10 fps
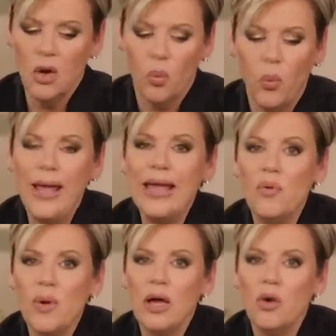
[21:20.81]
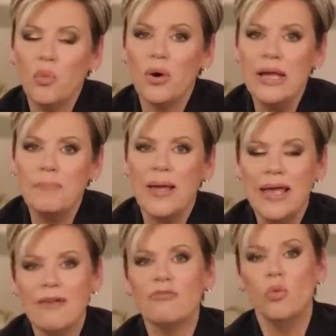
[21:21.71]
We will reap
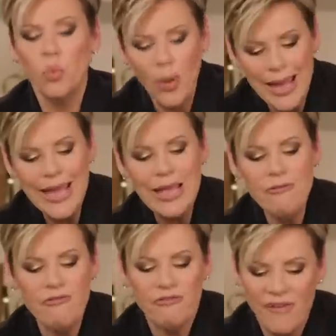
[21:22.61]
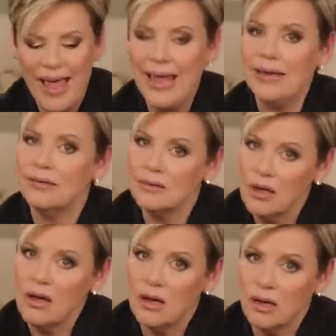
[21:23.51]
if we faint
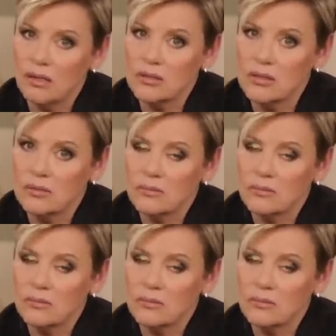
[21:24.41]
not.